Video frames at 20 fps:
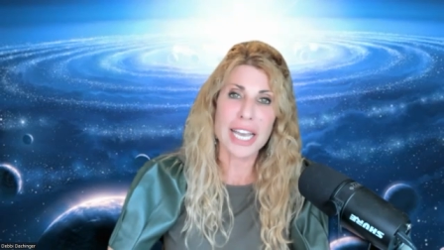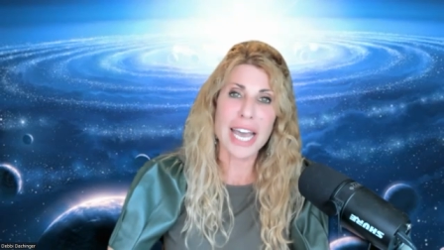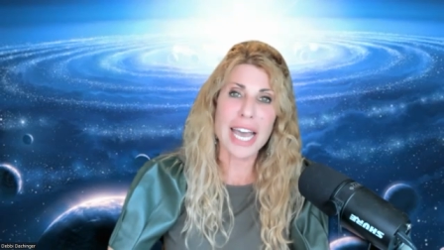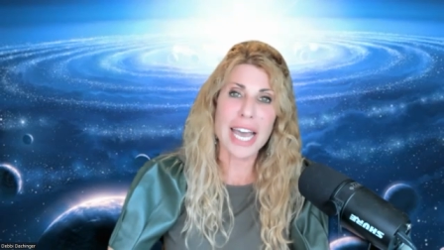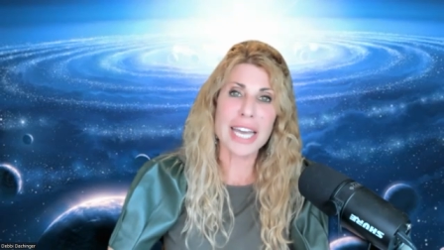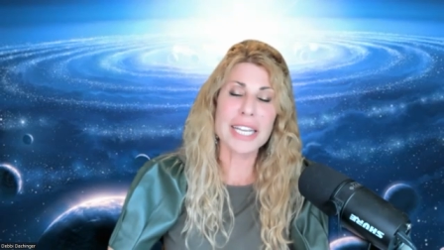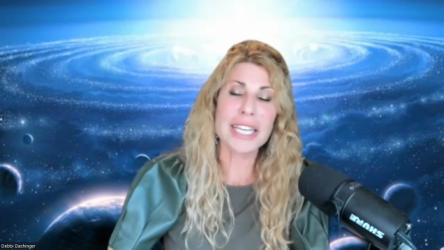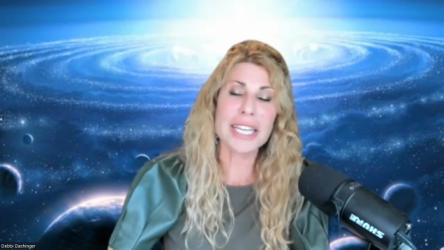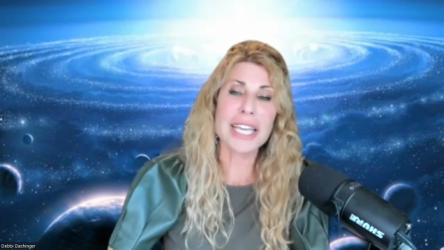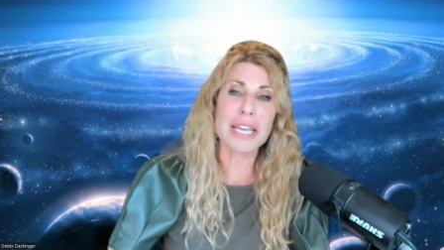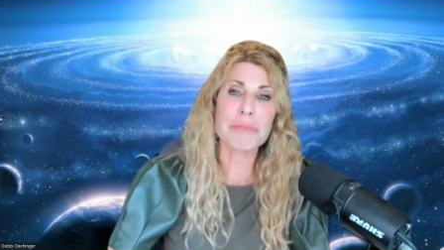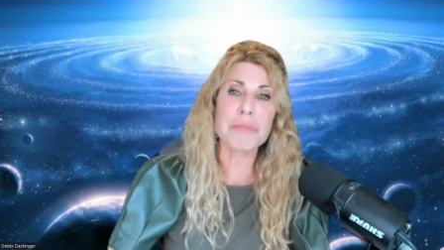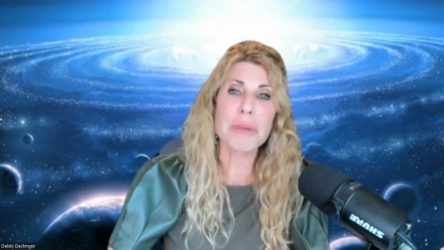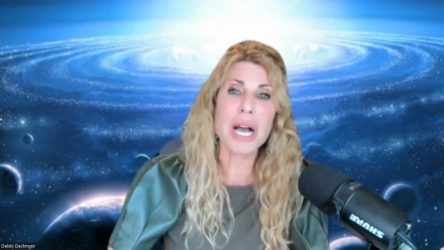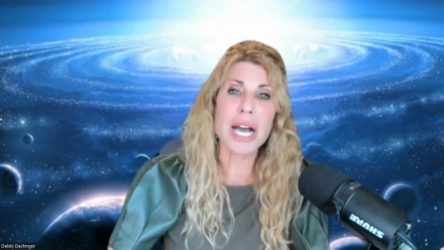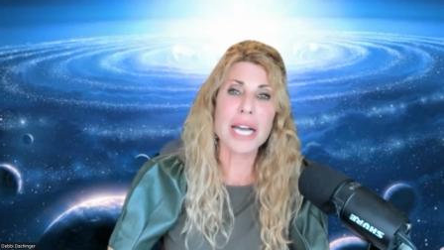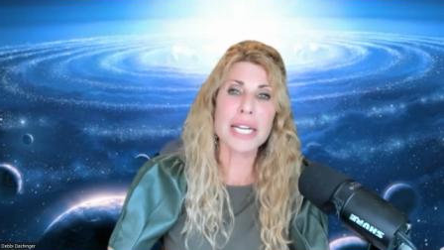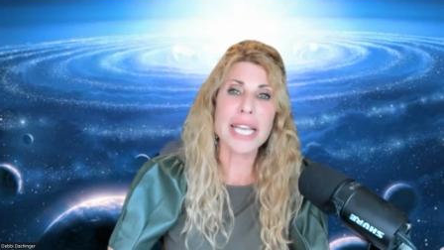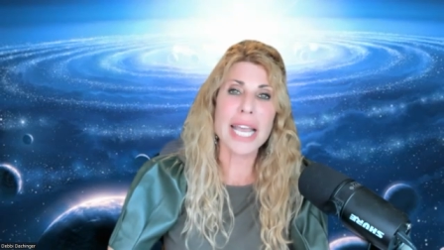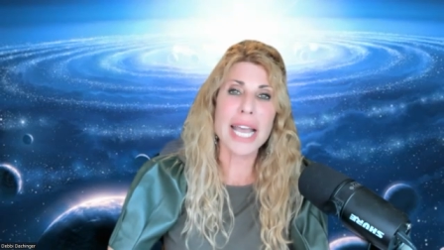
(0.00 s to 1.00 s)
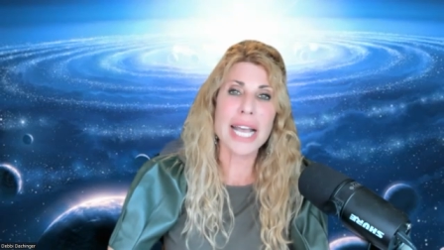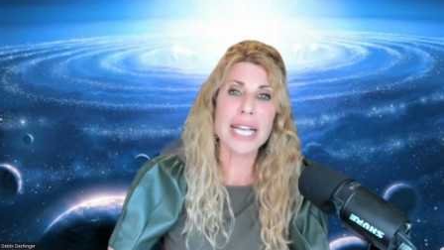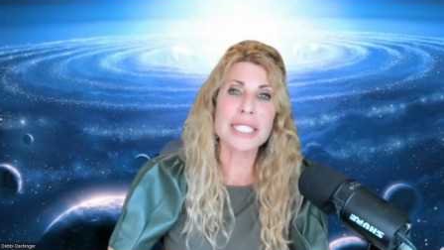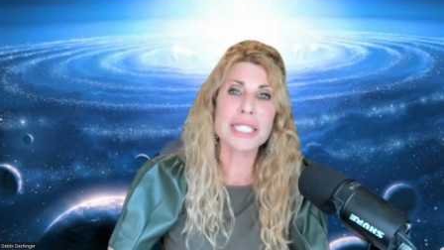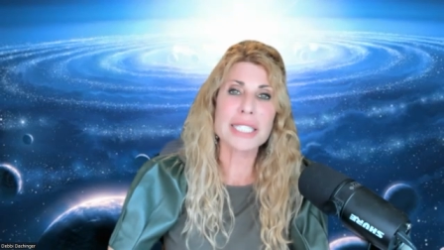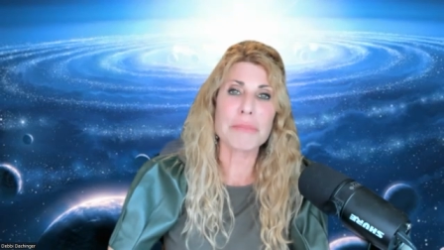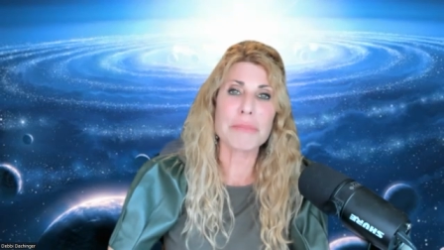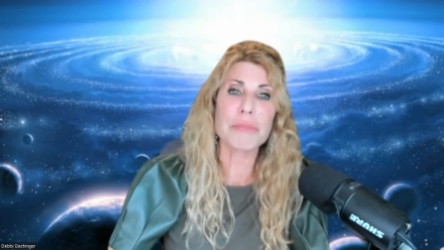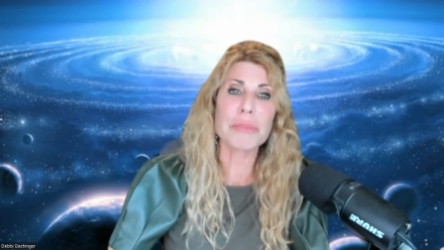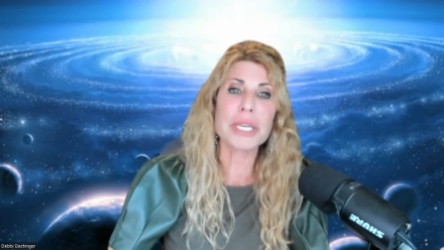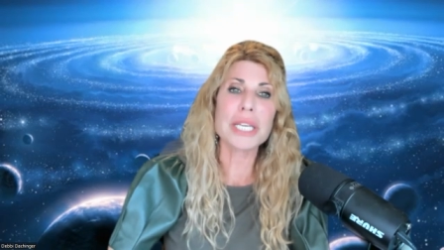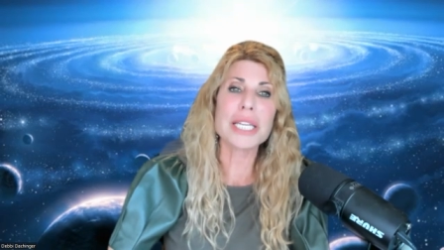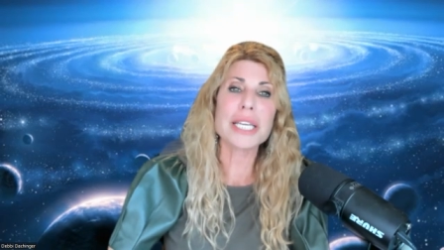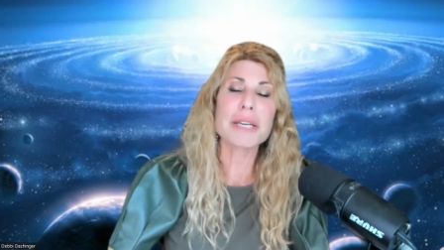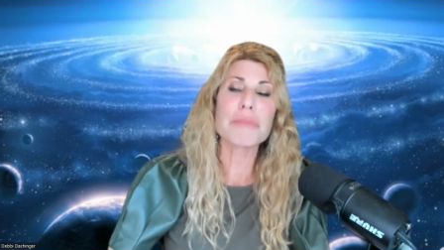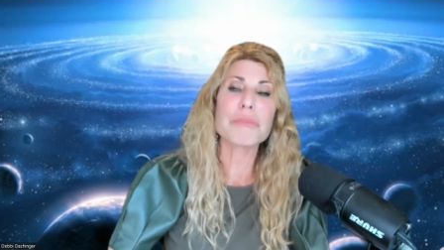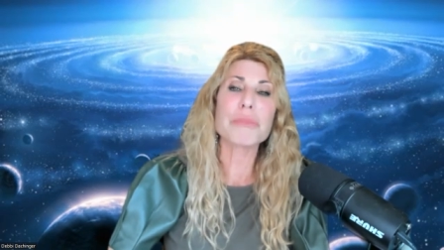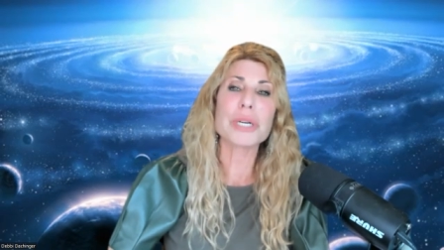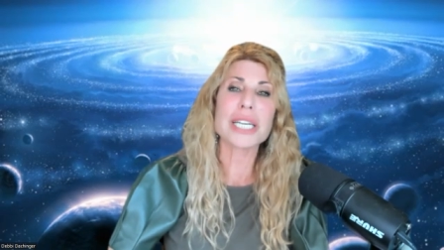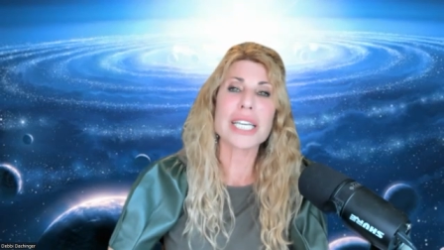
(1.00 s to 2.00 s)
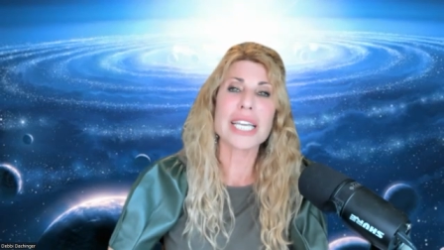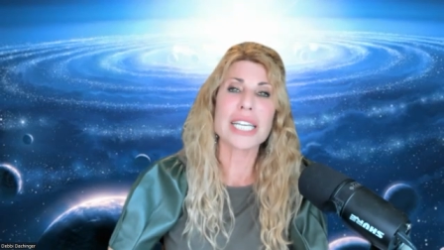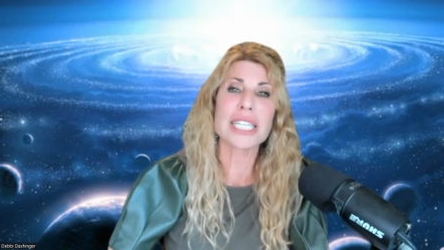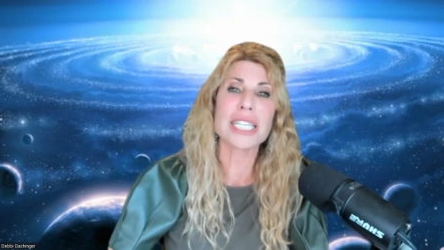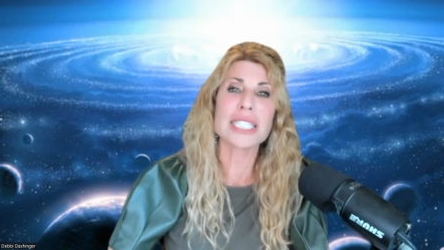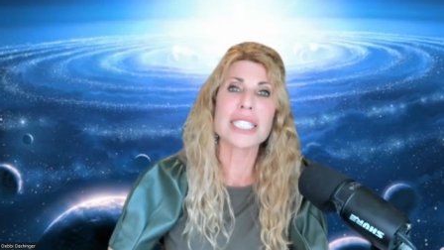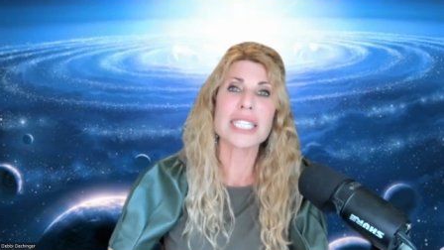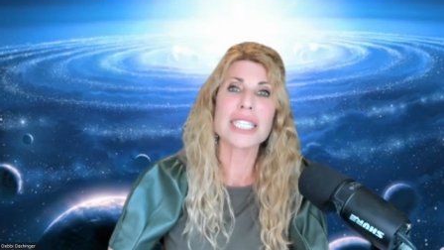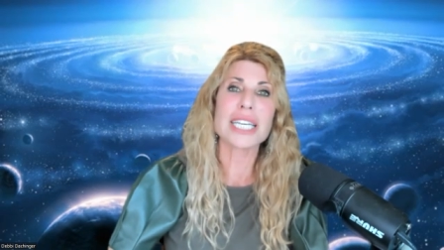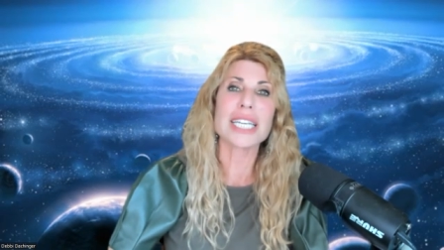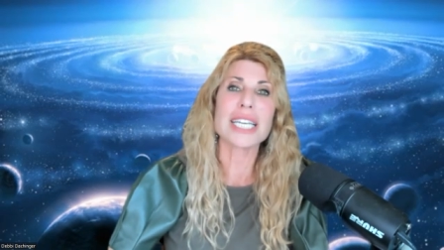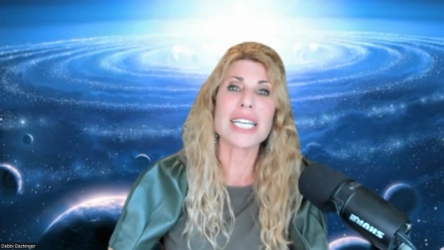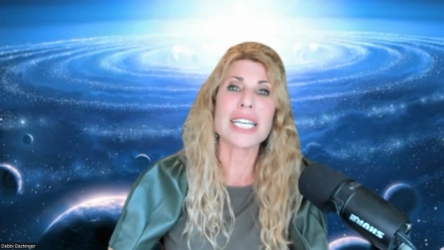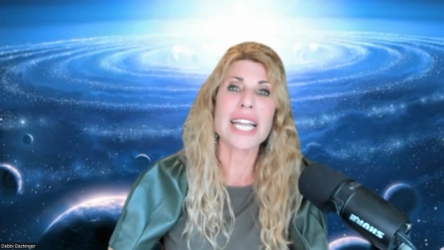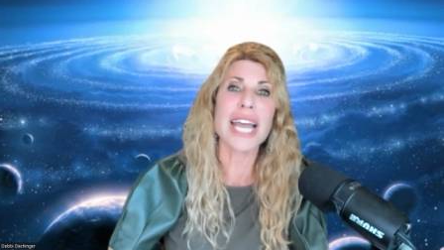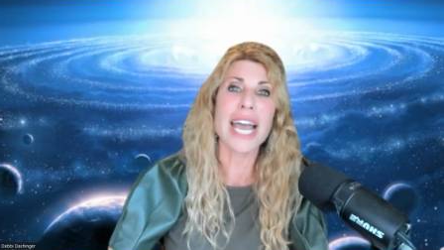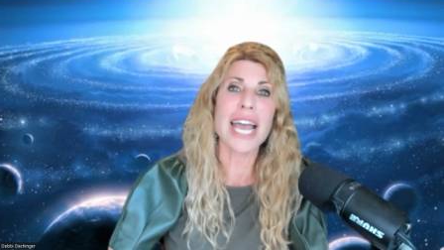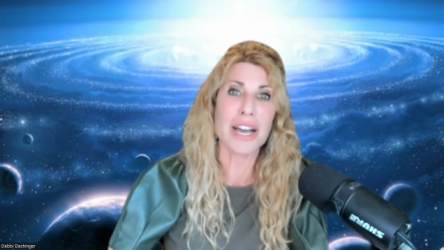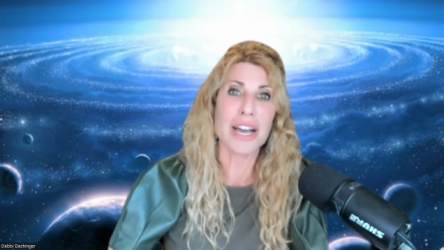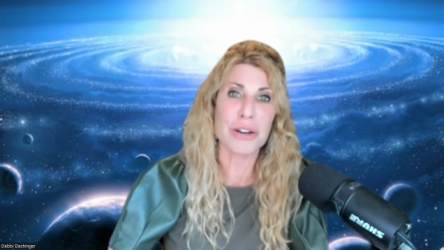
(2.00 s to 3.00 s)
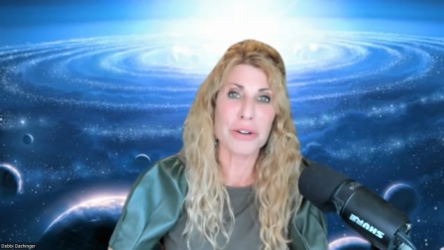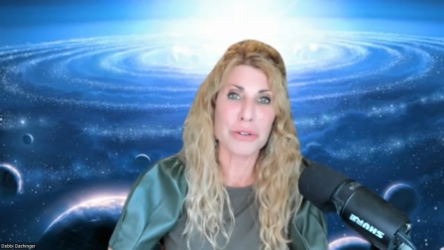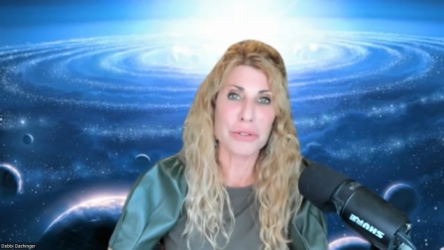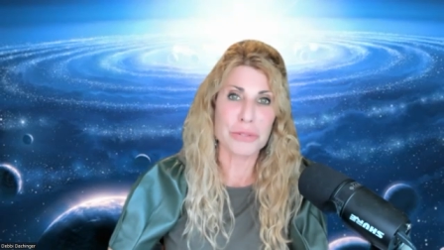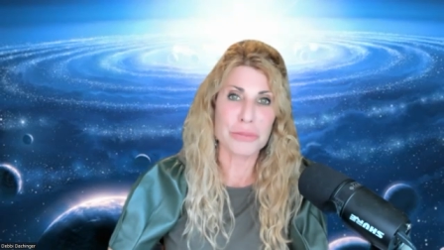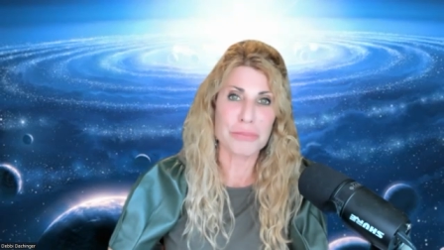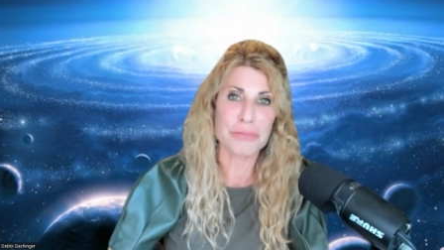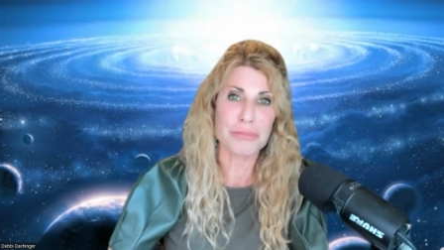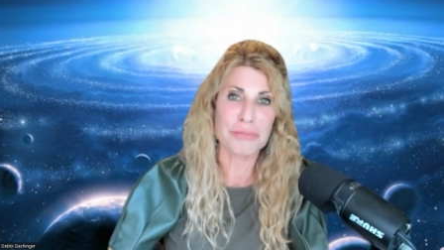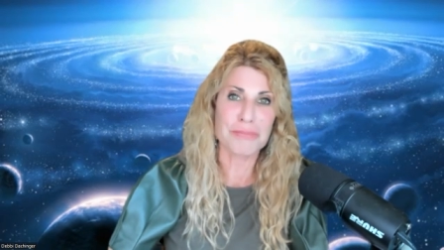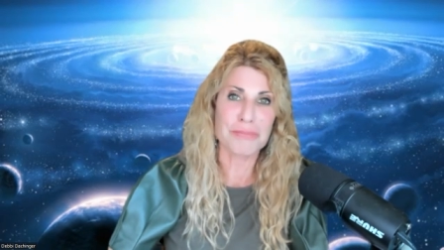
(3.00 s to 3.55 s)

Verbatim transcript: how to get podcast and media bookings now.